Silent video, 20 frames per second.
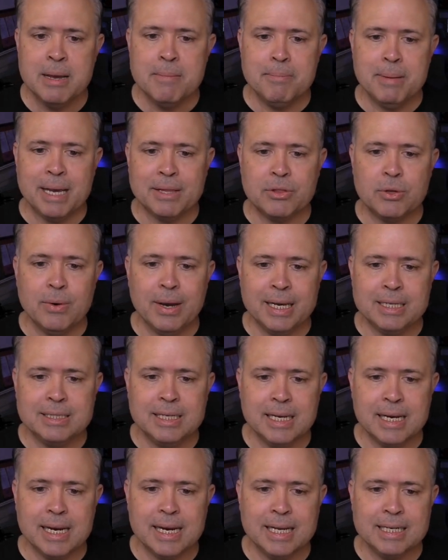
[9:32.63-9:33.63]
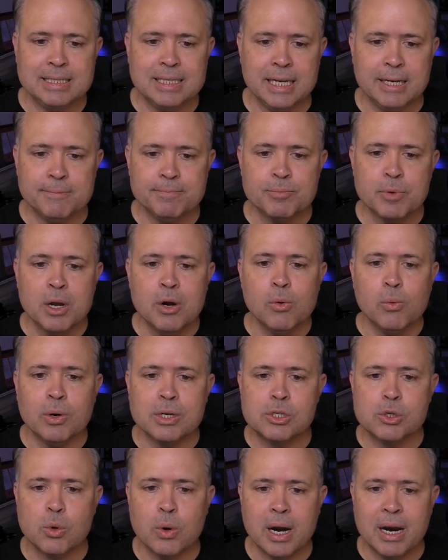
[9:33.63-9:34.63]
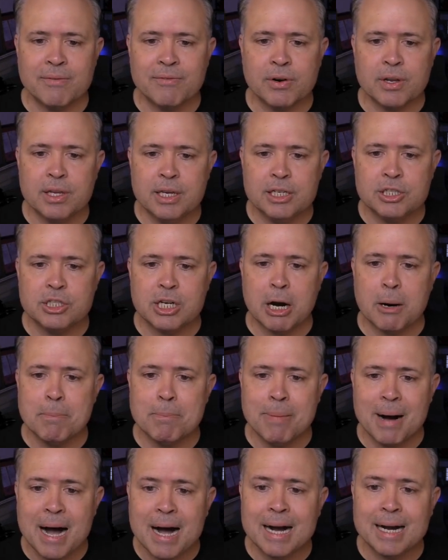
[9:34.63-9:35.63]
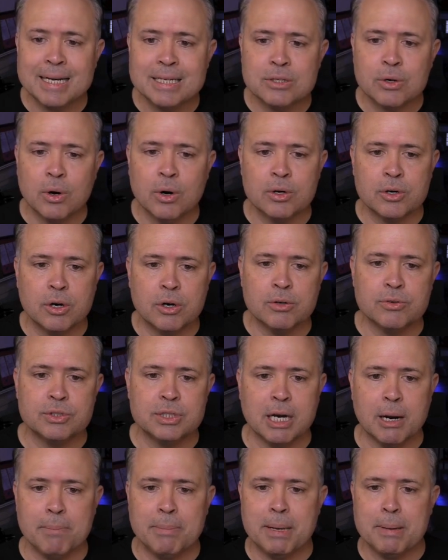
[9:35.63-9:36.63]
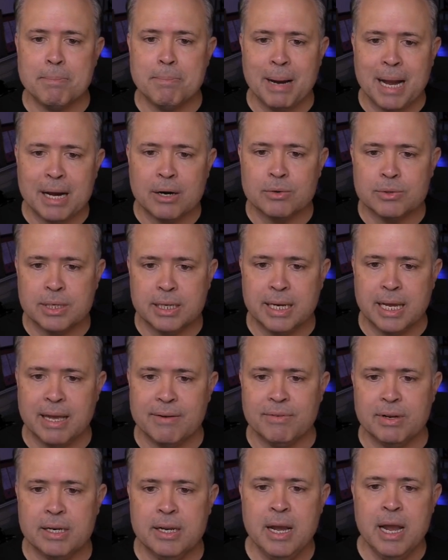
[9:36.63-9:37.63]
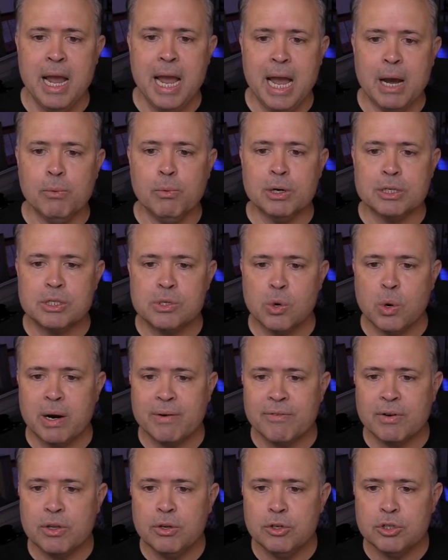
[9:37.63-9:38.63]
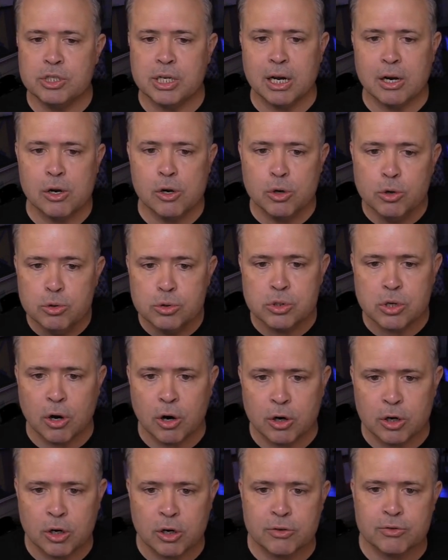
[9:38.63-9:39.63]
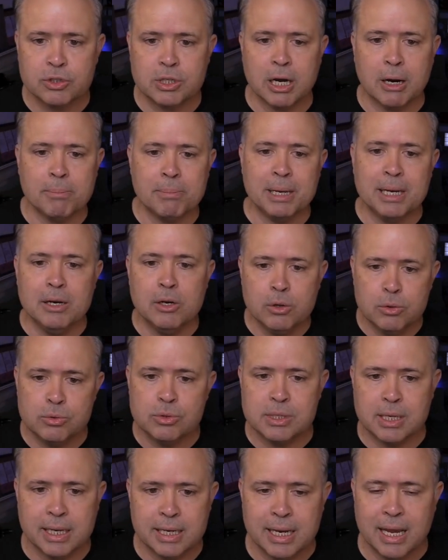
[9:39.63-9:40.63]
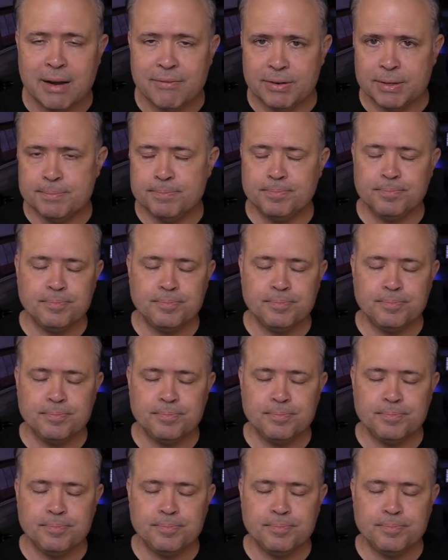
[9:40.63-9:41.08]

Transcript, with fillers: Matthew 18 and 18. Whatsoever ye shall bind on earth shall be bound in heaven, and whatsoever ye shall loose on earth shall be loosed in heaven.